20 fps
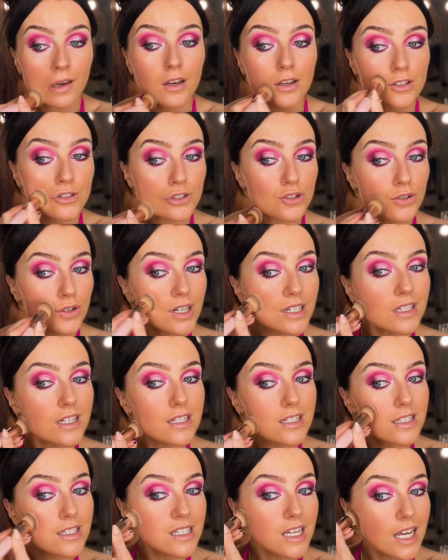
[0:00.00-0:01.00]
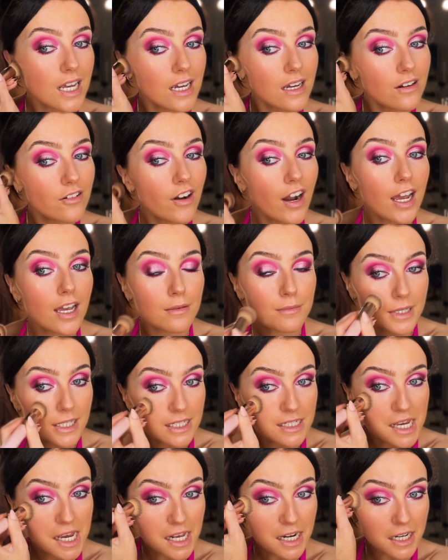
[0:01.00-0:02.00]
During the state crime
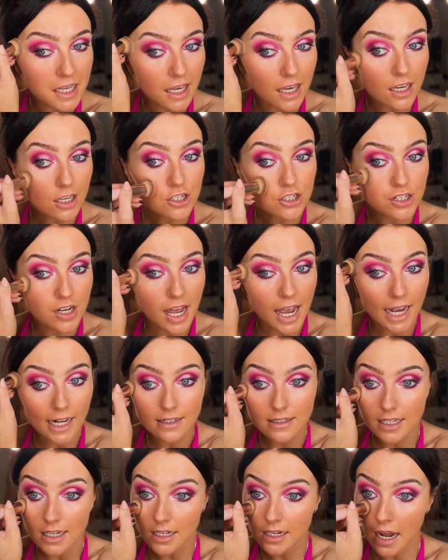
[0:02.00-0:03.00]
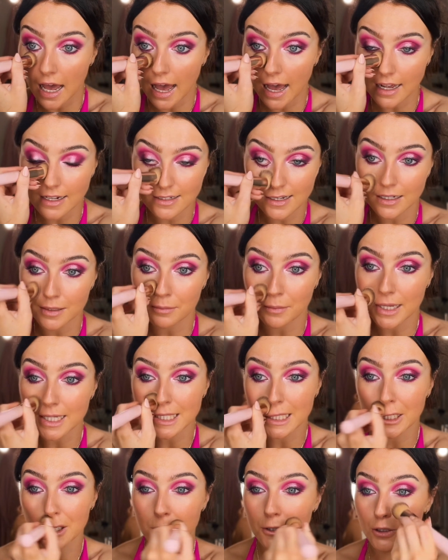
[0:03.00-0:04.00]
interrogation, Ed Gein had
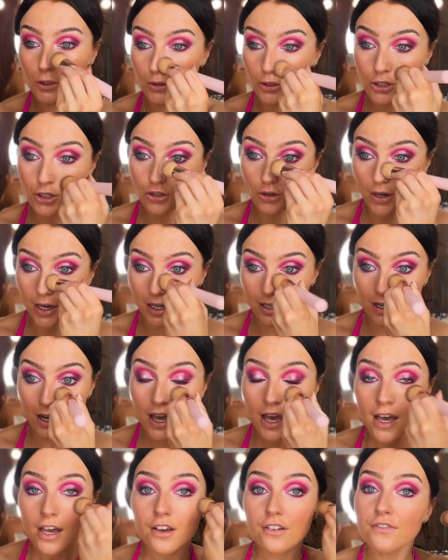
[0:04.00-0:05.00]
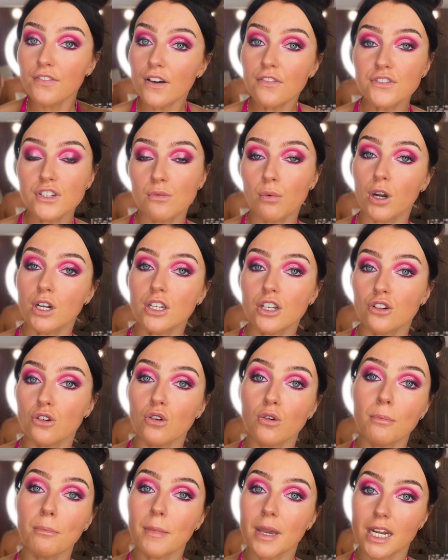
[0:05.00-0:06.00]
admitted to shooting 51 year
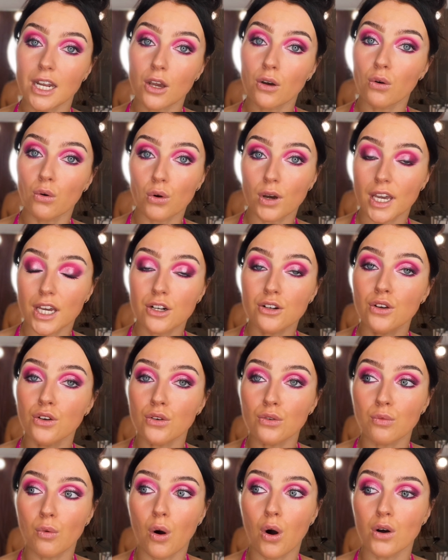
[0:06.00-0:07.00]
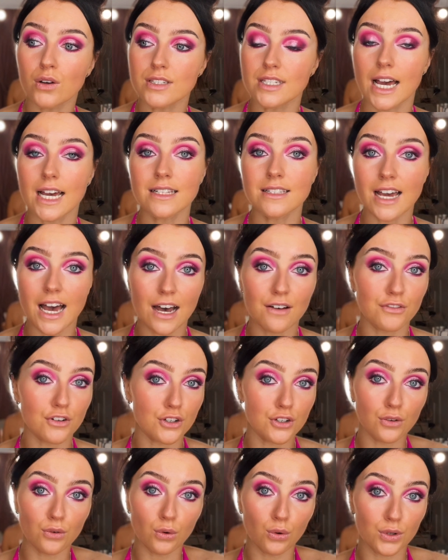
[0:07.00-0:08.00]
old Mary Hogan, who was a
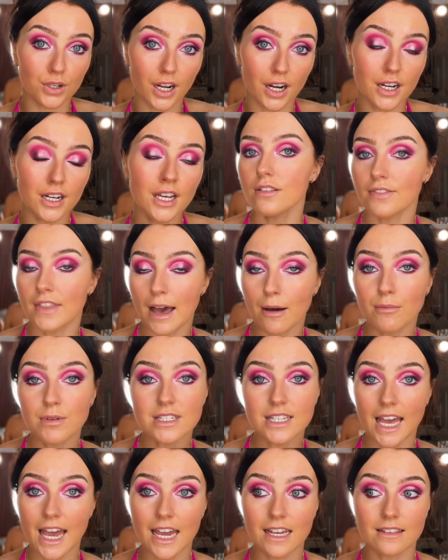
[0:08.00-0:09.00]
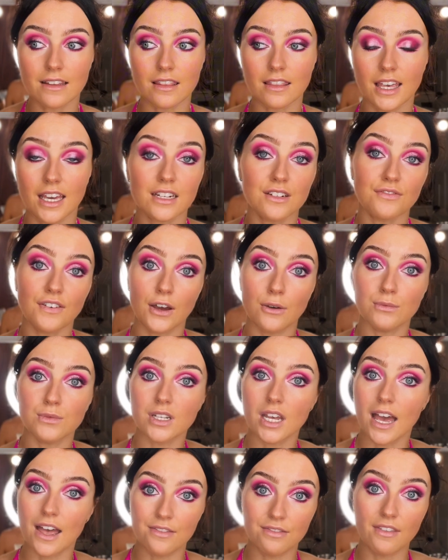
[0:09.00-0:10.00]
tavern owner. That was a head that they had found
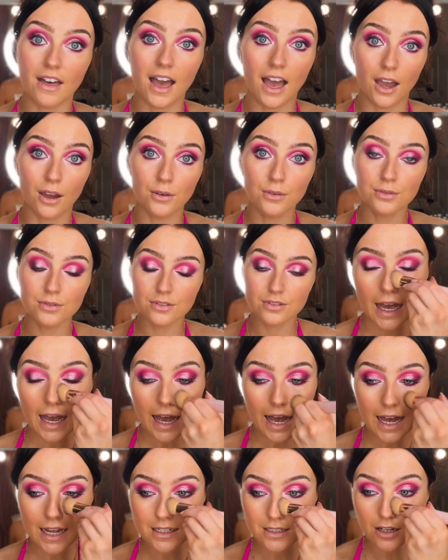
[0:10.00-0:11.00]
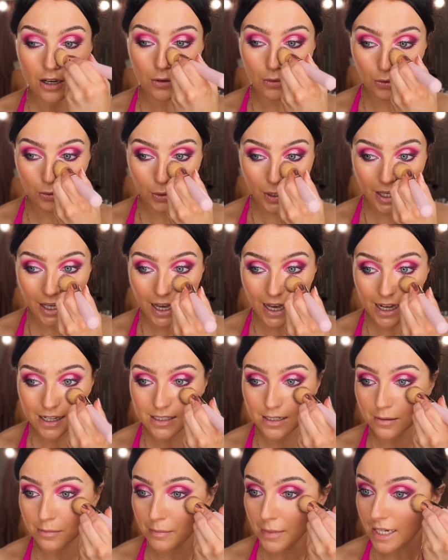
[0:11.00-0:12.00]
in the house. And although he had
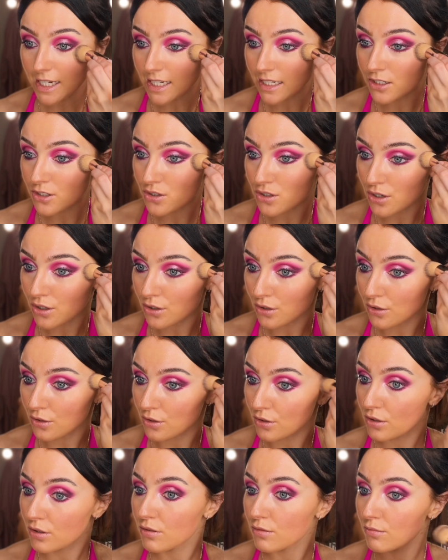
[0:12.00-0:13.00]
admitted to